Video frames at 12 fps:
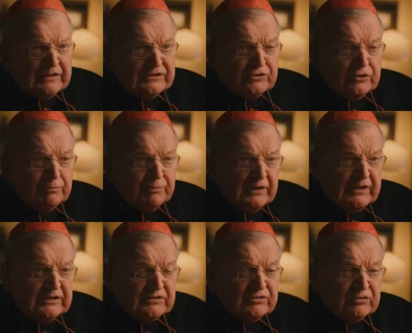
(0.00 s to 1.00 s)
calls
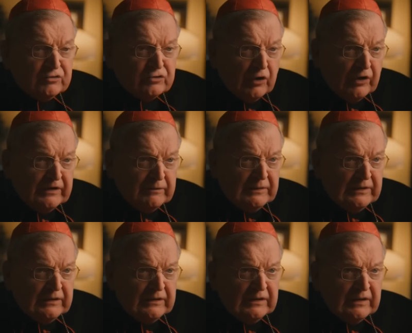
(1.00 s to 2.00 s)
Catholics to urgent
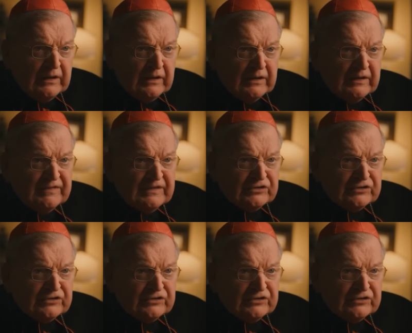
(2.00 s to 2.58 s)
action, and